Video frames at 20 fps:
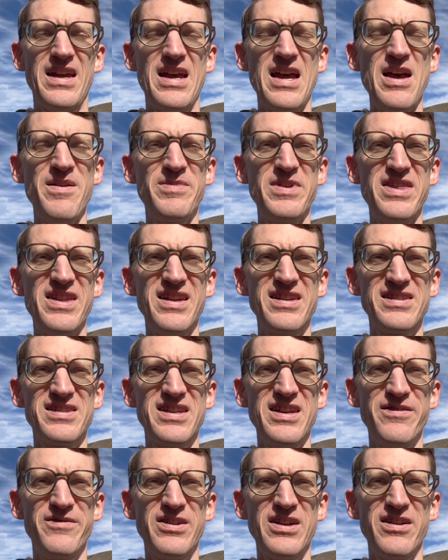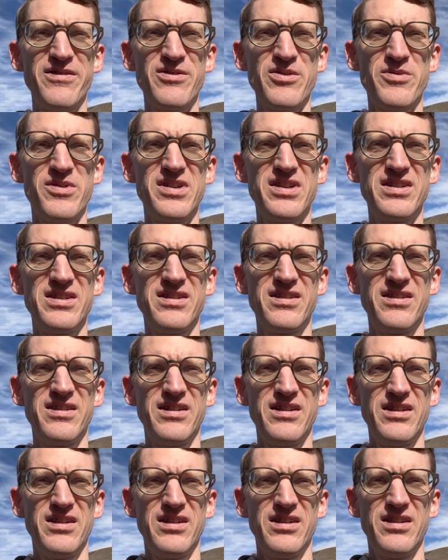Happy Thanksgiving, everyone.
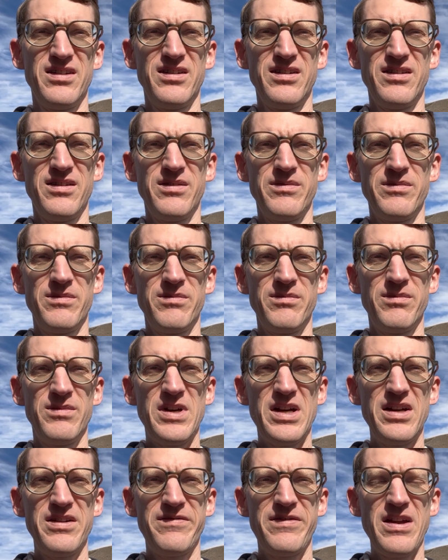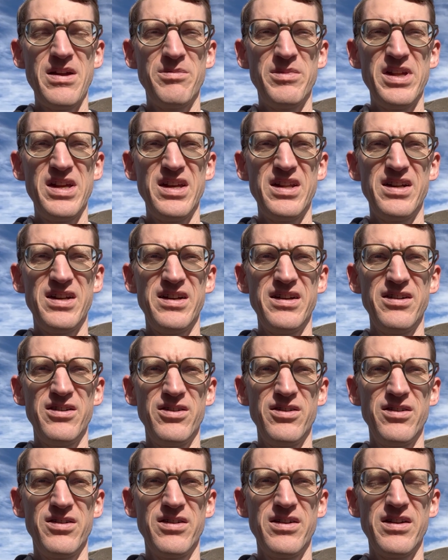My family and I
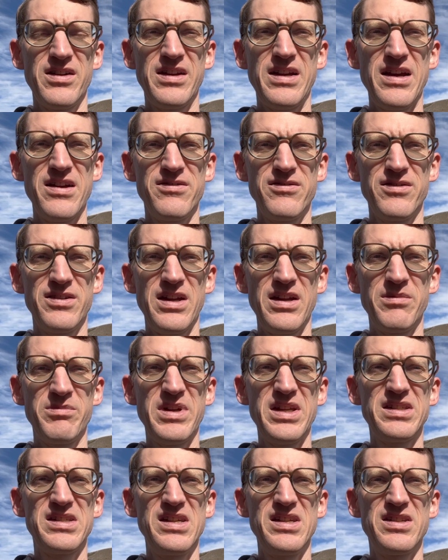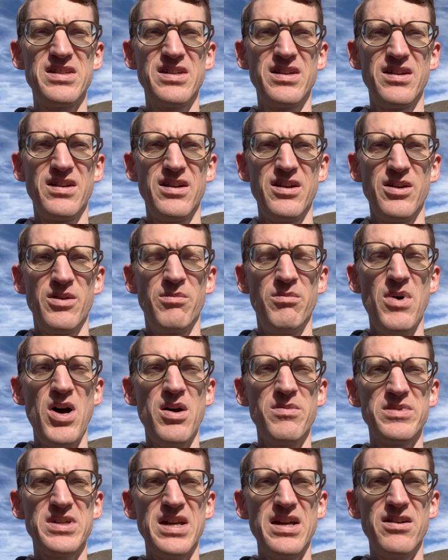are gathered at Betsy's
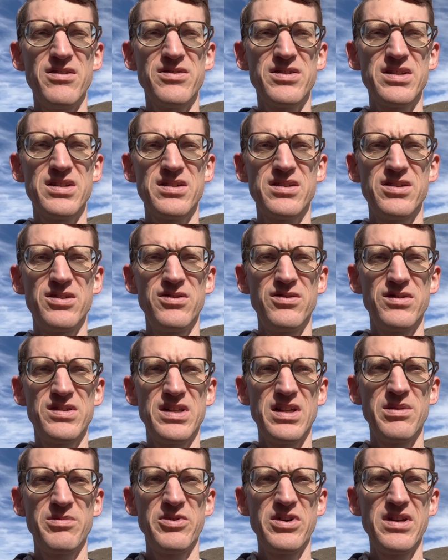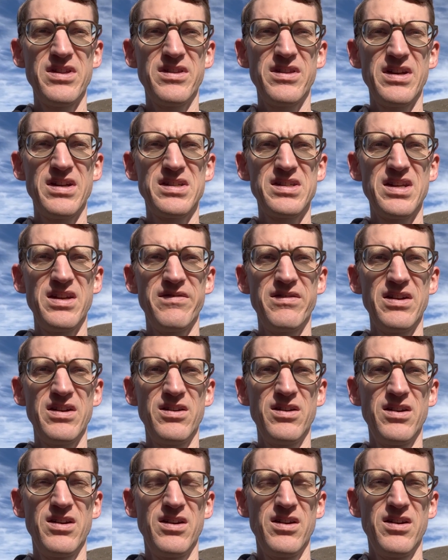mom's house to celebrate Thanksgiving
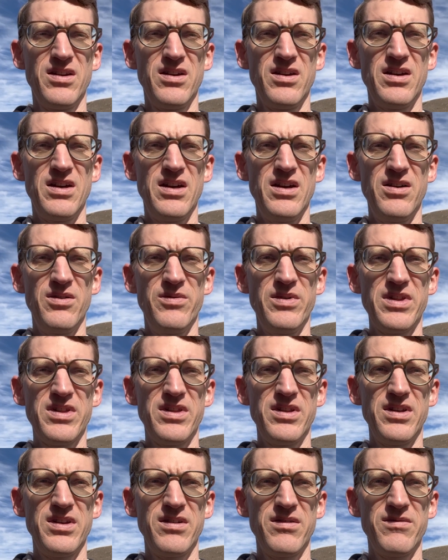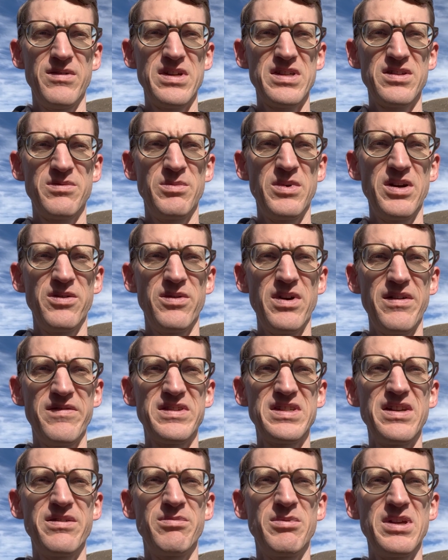with the rest of my wife's
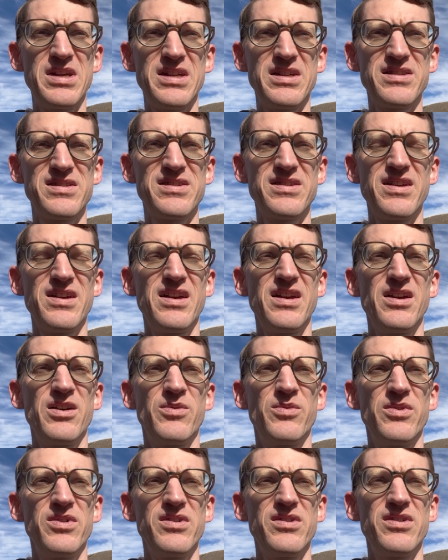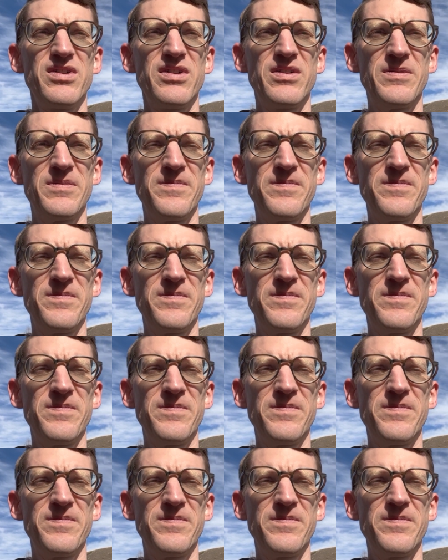siblings. We're